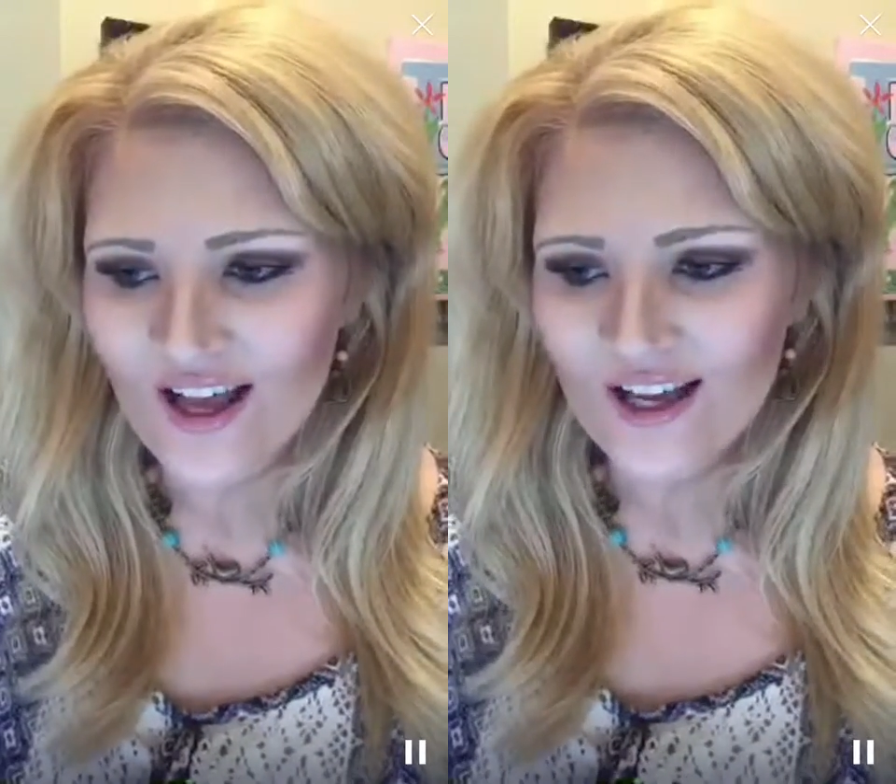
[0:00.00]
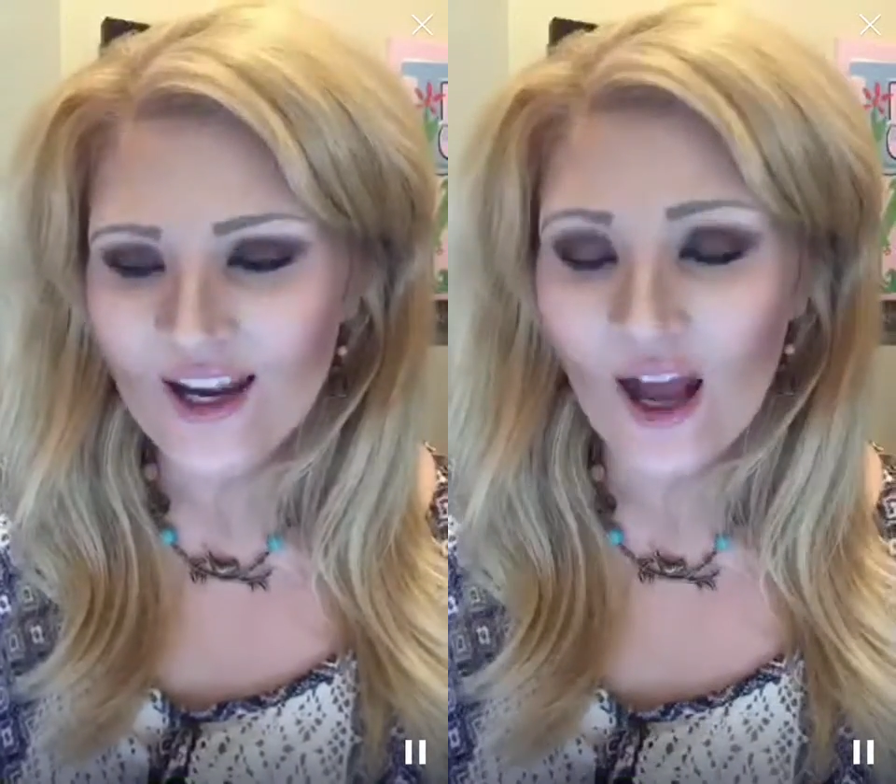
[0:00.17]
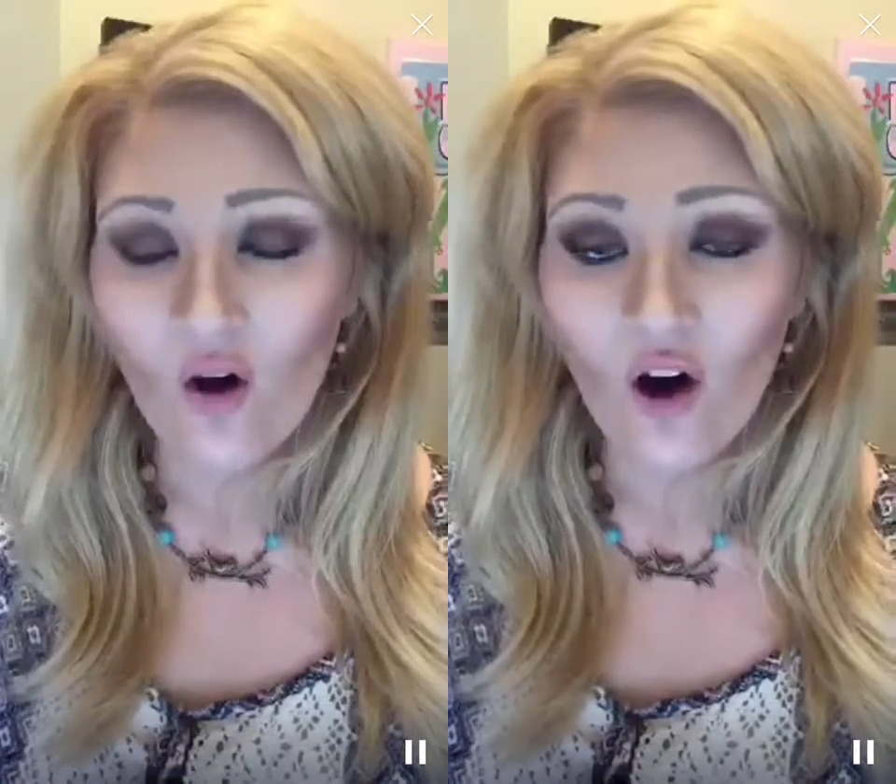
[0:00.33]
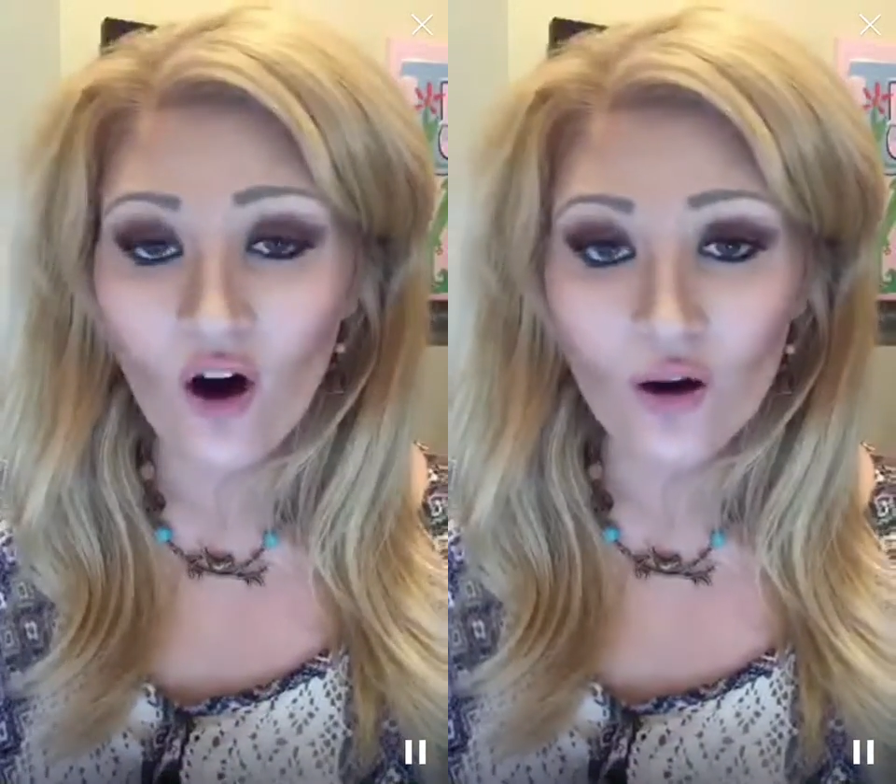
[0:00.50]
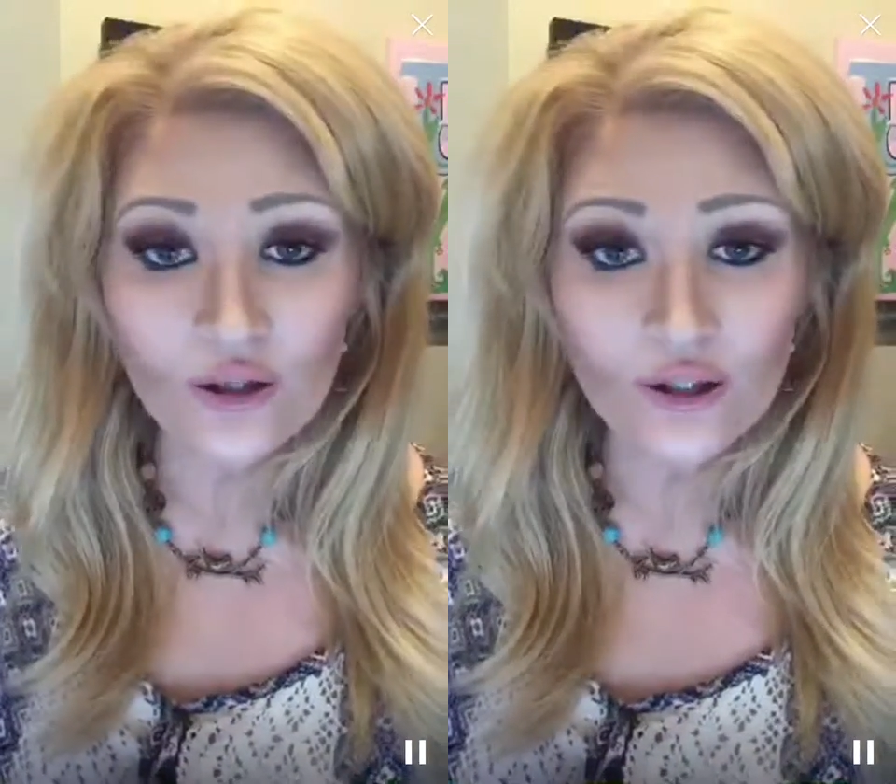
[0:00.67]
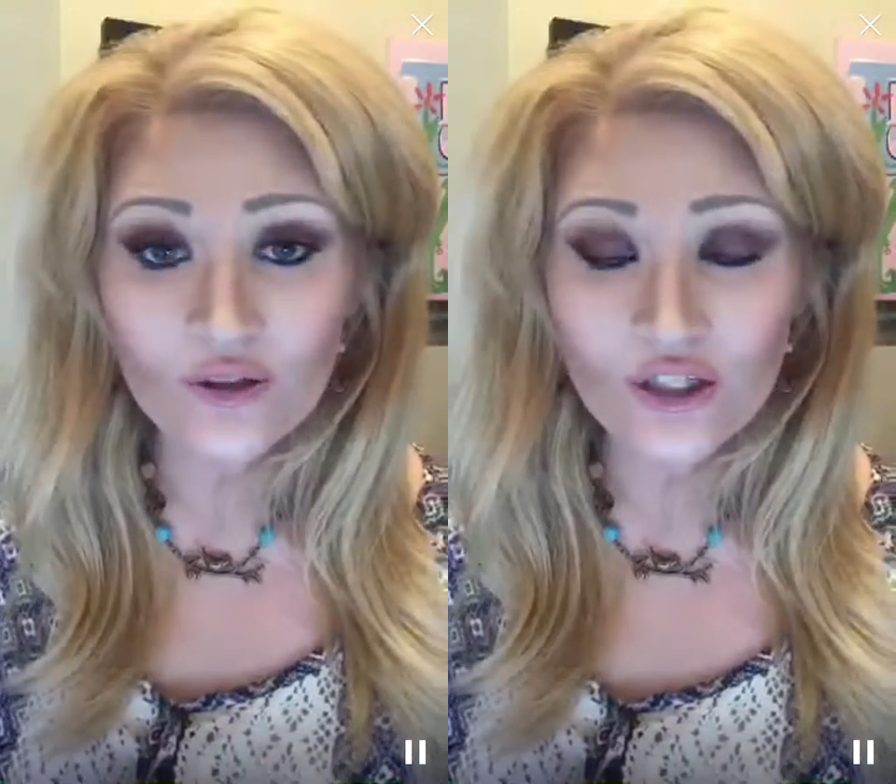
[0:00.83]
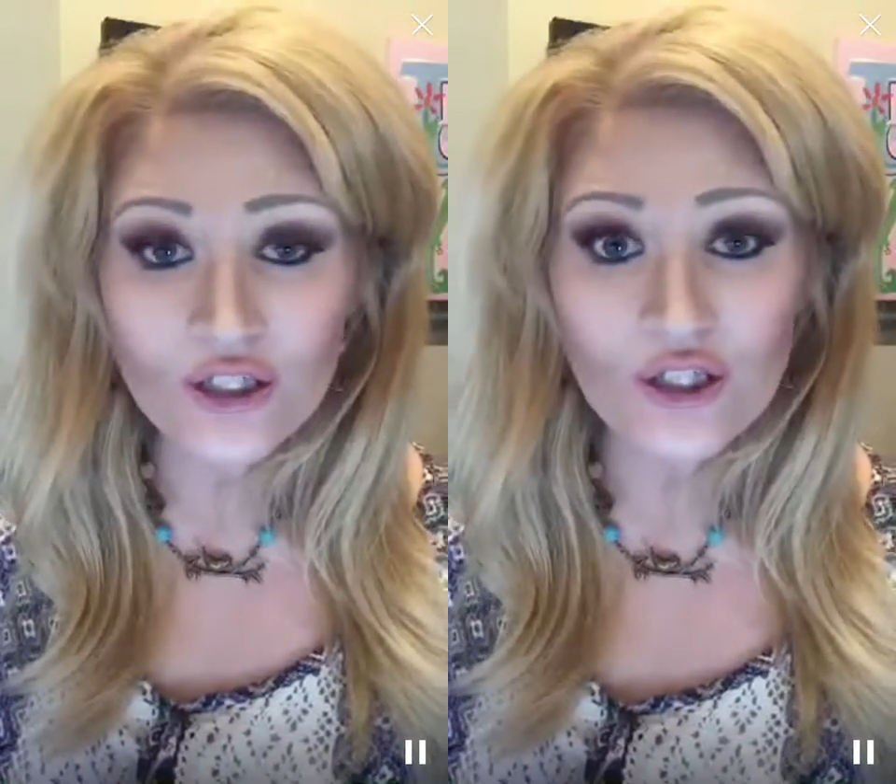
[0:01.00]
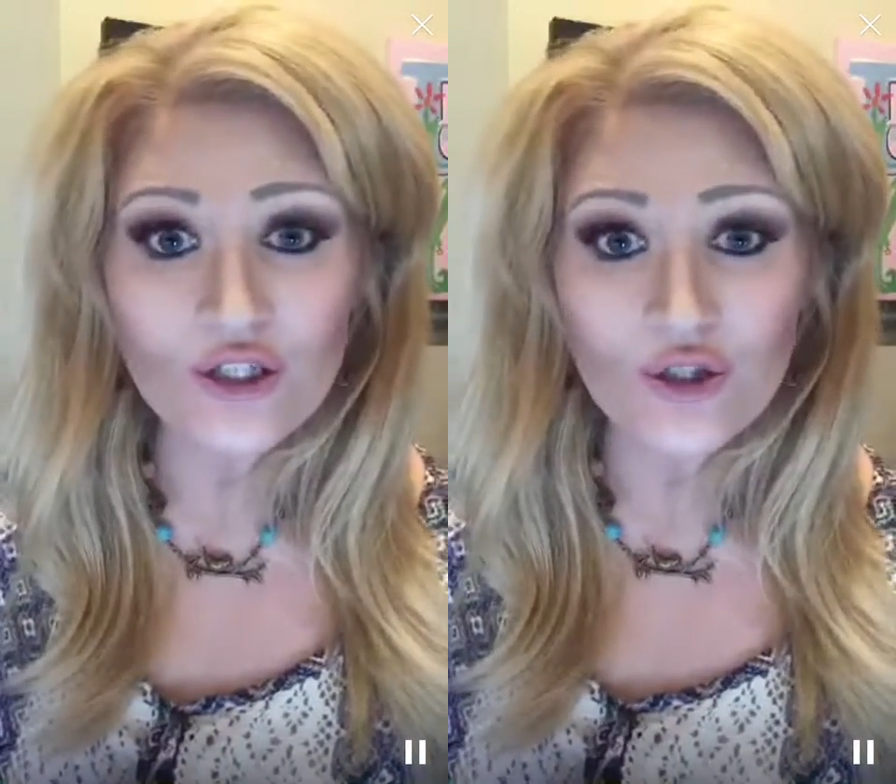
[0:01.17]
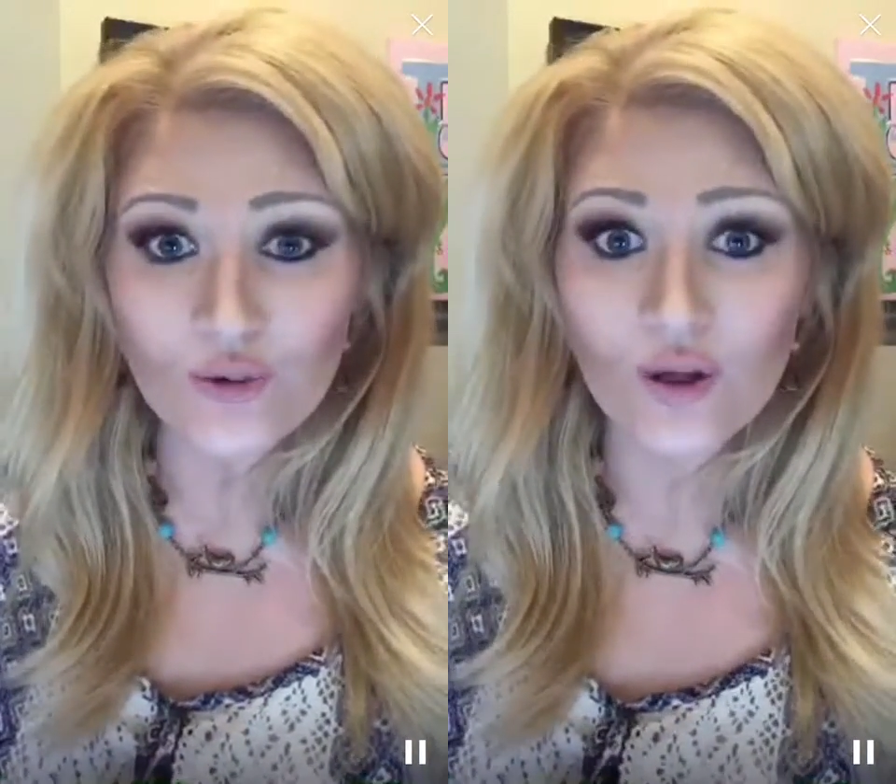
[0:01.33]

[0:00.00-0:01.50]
Now all you need to do